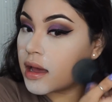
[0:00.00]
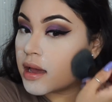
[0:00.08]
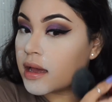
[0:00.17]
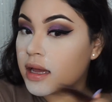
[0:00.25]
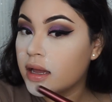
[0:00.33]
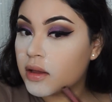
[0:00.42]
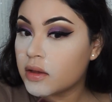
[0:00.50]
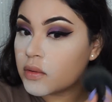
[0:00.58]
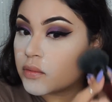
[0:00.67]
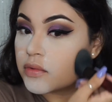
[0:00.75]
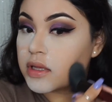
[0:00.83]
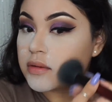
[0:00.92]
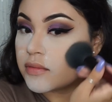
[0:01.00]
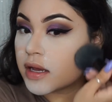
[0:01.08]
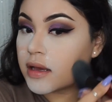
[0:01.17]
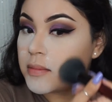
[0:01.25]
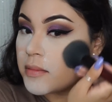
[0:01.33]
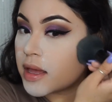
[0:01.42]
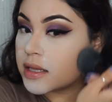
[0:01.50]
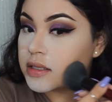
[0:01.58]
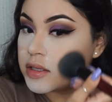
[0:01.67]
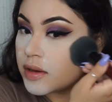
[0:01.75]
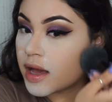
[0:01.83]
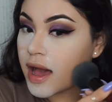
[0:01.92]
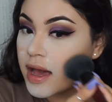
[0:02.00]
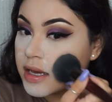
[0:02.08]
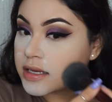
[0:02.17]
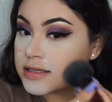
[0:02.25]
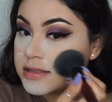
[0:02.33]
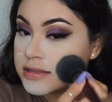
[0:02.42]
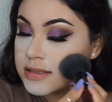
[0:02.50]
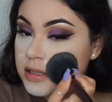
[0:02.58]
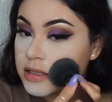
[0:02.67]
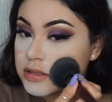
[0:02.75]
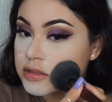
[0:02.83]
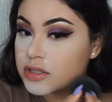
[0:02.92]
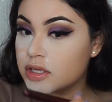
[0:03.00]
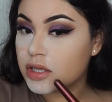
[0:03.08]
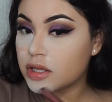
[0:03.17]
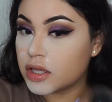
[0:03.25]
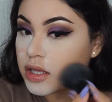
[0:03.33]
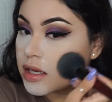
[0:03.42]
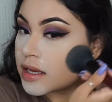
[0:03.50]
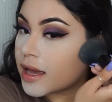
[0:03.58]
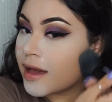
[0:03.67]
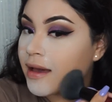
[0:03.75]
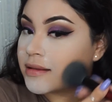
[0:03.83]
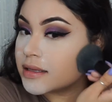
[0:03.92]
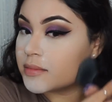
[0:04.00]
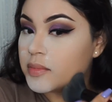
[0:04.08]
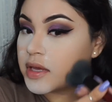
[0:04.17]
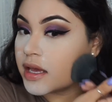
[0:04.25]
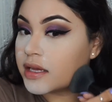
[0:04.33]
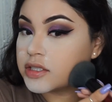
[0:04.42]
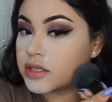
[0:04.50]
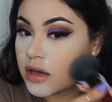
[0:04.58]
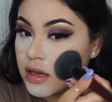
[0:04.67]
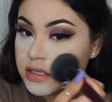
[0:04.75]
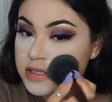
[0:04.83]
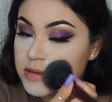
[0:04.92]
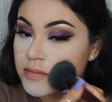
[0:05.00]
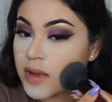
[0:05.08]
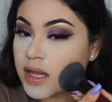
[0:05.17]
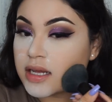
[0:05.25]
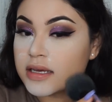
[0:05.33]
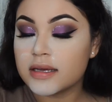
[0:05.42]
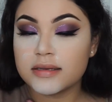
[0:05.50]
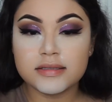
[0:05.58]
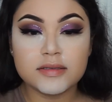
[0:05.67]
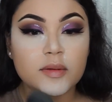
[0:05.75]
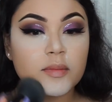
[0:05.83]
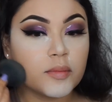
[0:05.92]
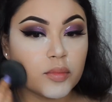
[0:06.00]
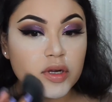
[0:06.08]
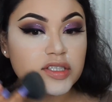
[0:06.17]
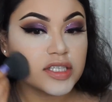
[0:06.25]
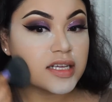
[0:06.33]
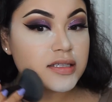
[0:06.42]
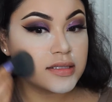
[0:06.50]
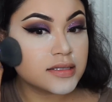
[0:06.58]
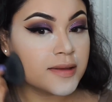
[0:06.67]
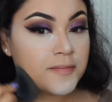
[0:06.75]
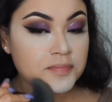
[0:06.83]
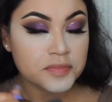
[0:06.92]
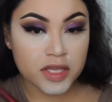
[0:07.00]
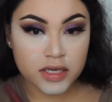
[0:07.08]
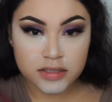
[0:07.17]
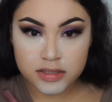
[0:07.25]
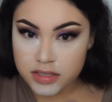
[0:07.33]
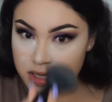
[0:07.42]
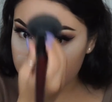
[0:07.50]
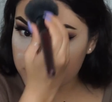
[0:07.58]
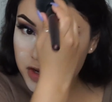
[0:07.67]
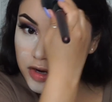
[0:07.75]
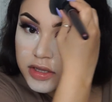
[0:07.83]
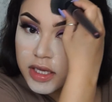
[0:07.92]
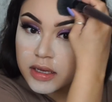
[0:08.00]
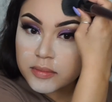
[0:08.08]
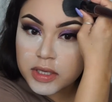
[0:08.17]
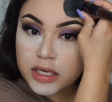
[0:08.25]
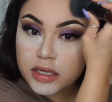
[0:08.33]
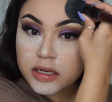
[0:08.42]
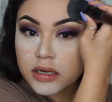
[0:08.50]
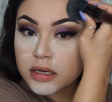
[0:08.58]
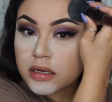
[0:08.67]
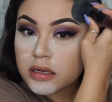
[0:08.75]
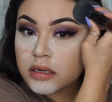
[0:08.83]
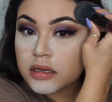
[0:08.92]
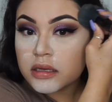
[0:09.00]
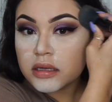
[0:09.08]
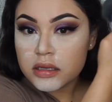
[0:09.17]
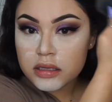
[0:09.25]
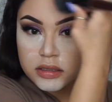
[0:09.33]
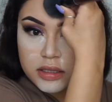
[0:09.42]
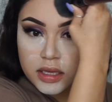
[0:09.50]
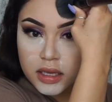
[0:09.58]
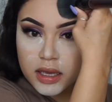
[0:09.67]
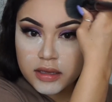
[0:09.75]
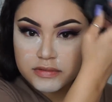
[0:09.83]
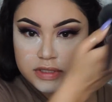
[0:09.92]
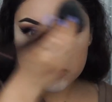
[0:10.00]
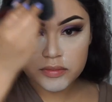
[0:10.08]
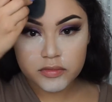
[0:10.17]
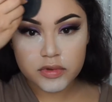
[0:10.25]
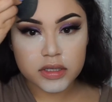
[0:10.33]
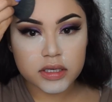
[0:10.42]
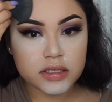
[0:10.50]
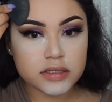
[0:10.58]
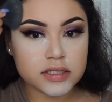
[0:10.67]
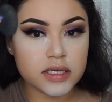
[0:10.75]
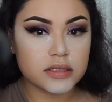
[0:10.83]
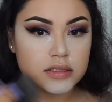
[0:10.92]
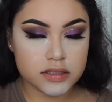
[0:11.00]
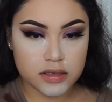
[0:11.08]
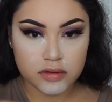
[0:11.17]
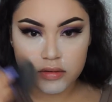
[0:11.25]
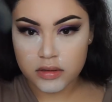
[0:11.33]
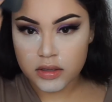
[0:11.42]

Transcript: I really recommend you guys to look at the BH Cosmetics brush sets. If you're like a beginner, they have some really good sets. So